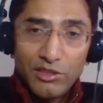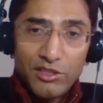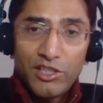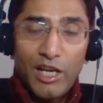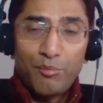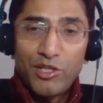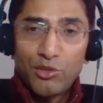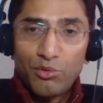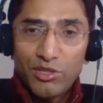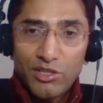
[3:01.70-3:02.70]
time,
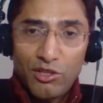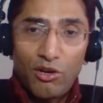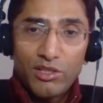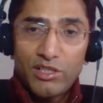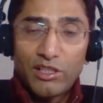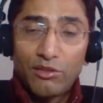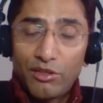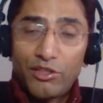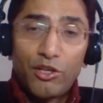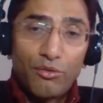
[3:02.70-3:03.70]
resource, cost,
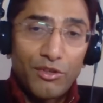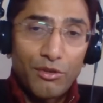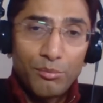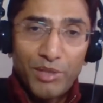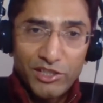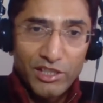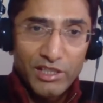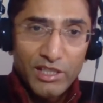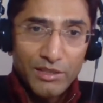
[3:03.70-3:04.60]
and your overall budget.